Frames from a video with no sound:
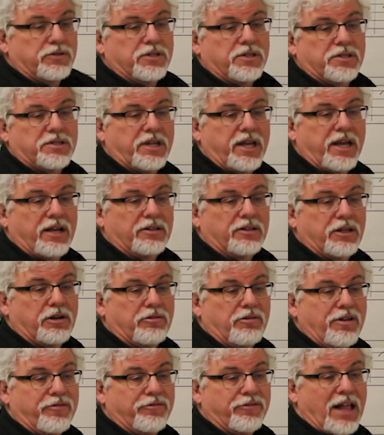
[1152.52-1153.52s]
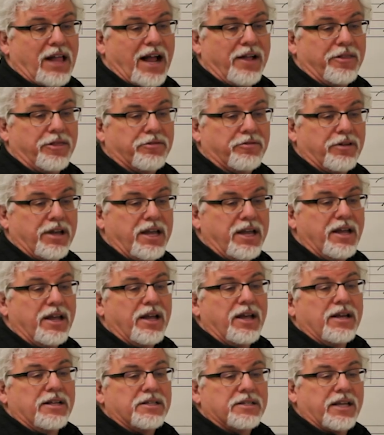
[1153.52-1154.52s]
to scale degree flat
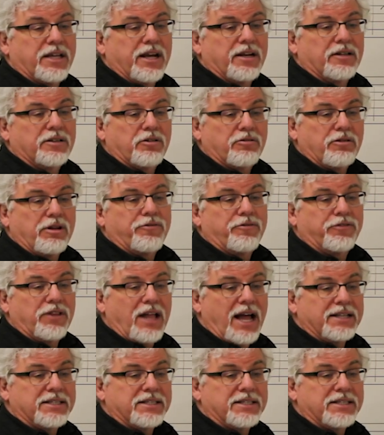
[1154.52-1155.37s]
3, scale degree flat